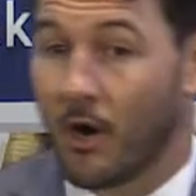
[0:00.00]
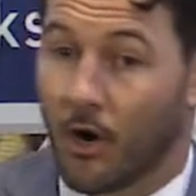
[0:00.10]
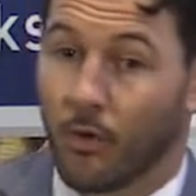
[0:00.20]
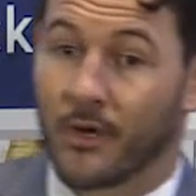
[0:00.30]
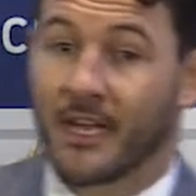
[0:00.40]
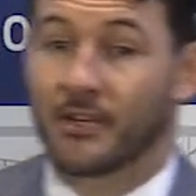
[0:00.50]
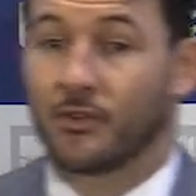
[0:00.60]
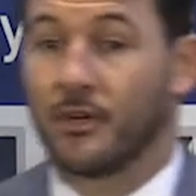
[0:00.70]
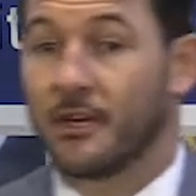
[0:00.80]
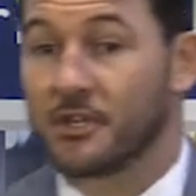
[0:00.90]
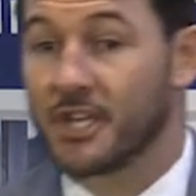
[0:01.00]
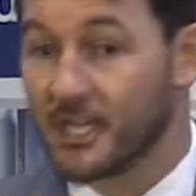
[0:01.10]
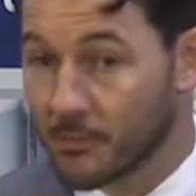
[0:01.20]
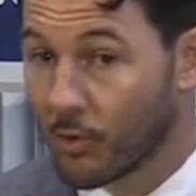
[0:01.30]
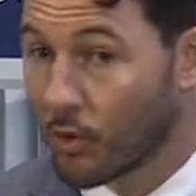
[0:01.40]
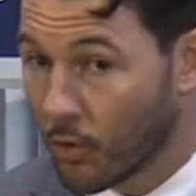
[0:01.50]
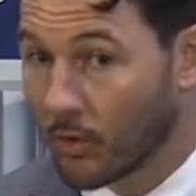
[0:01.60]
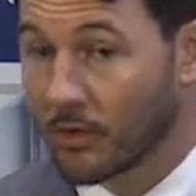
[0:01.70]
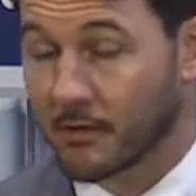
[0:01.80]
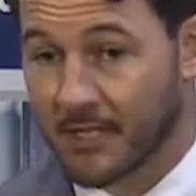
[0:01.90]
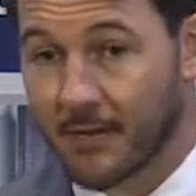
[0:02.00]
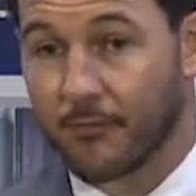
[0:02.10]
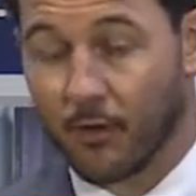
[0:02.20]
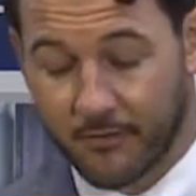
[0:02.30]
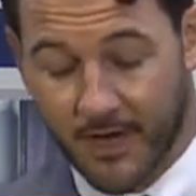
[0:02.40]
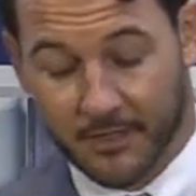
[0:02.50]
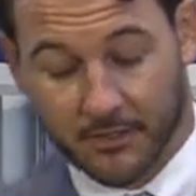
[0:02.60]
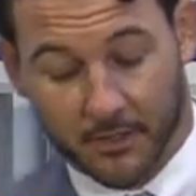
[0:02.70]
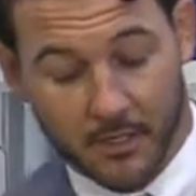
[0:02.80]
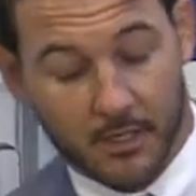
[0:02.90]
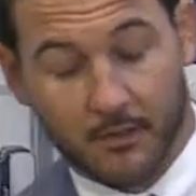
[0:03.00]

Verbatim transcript: all the way down to an interchangeable core type form factor.